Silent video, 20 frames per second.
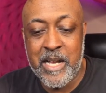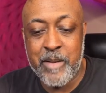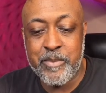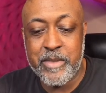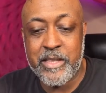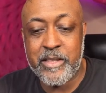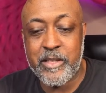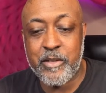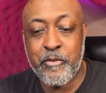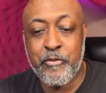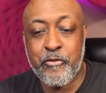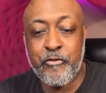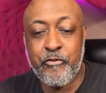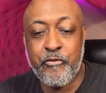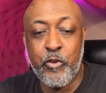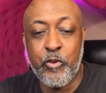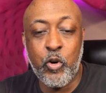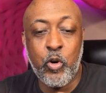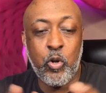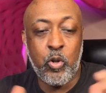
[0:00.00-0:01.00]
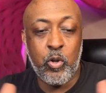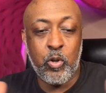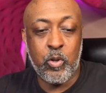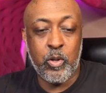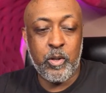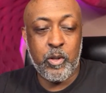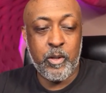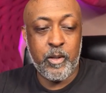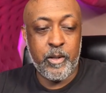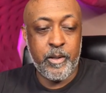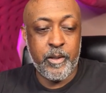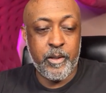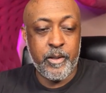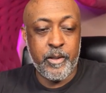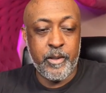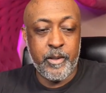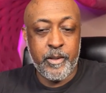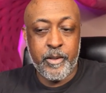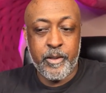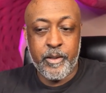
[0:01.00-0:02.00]
that the full
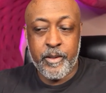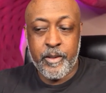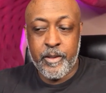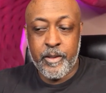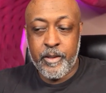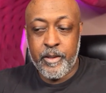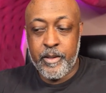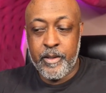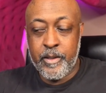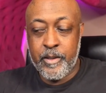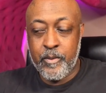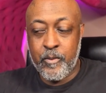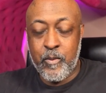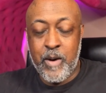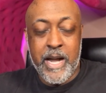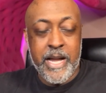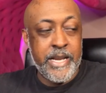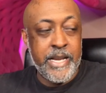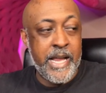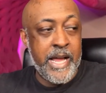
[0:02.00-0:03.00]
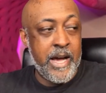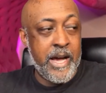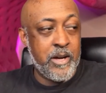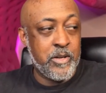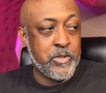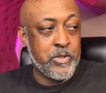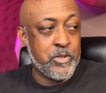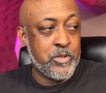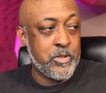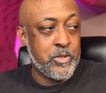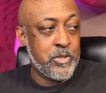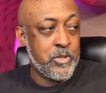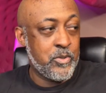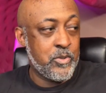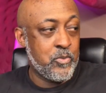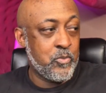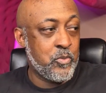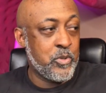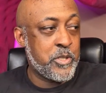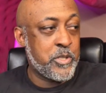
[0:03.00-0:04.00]
White House
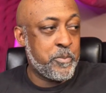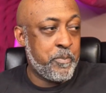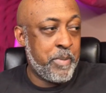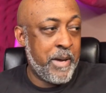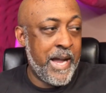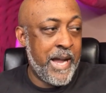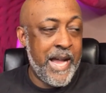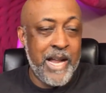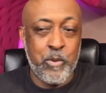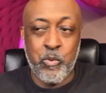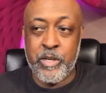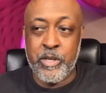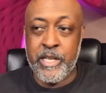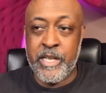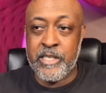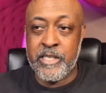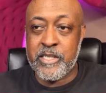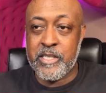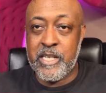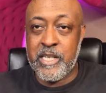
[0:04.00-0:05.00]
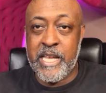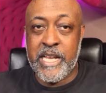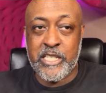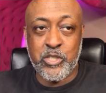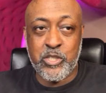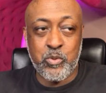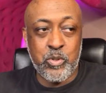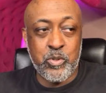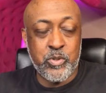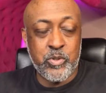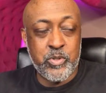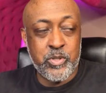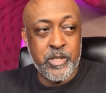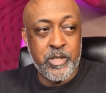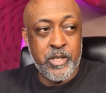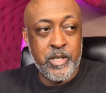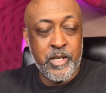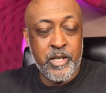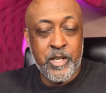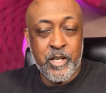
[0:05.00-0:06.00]
was packed with intellectuals,
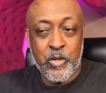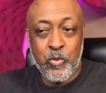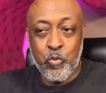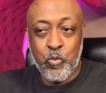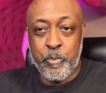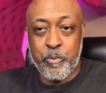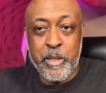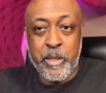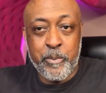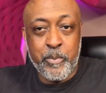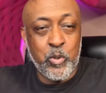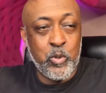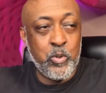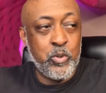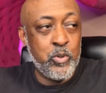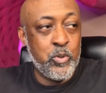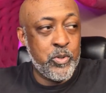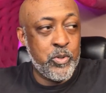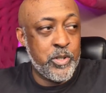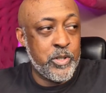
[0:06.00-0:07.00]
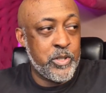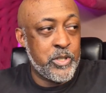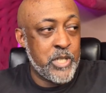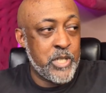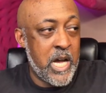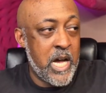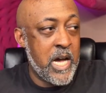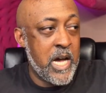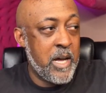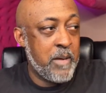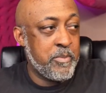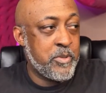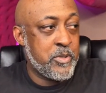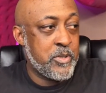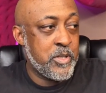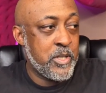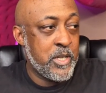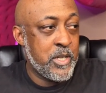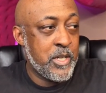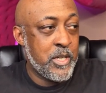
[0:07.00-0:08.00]
with people who knew their jobs,
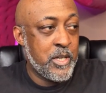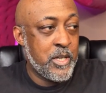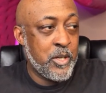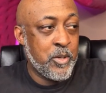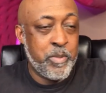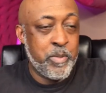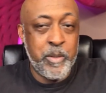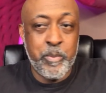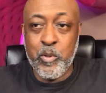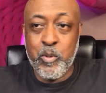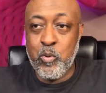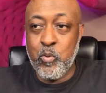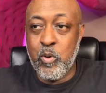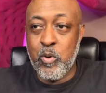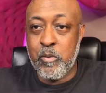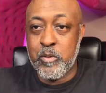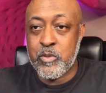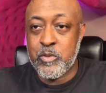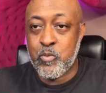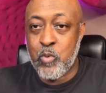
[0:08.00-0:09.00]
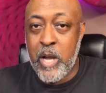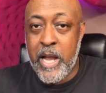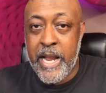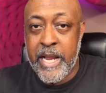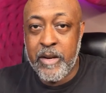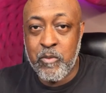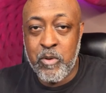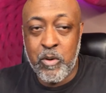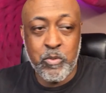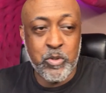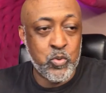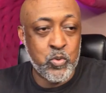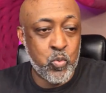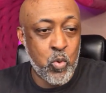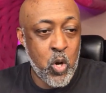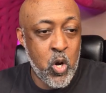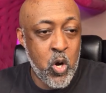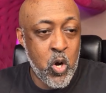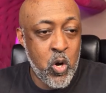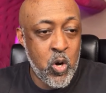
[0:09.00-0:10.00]
people knew what was right, what was
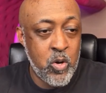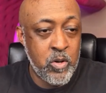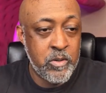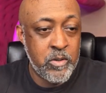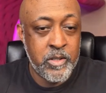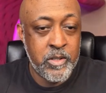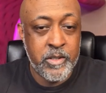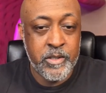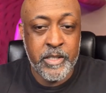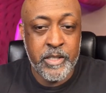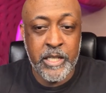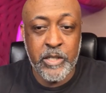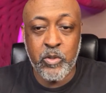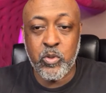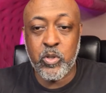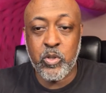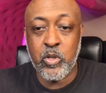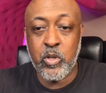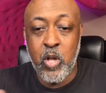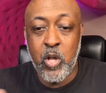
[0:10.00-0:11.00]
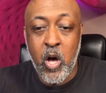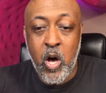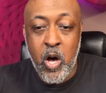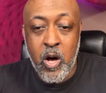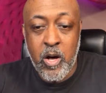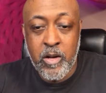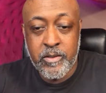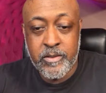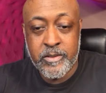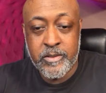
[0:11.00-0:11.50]
wrong. They knew the law.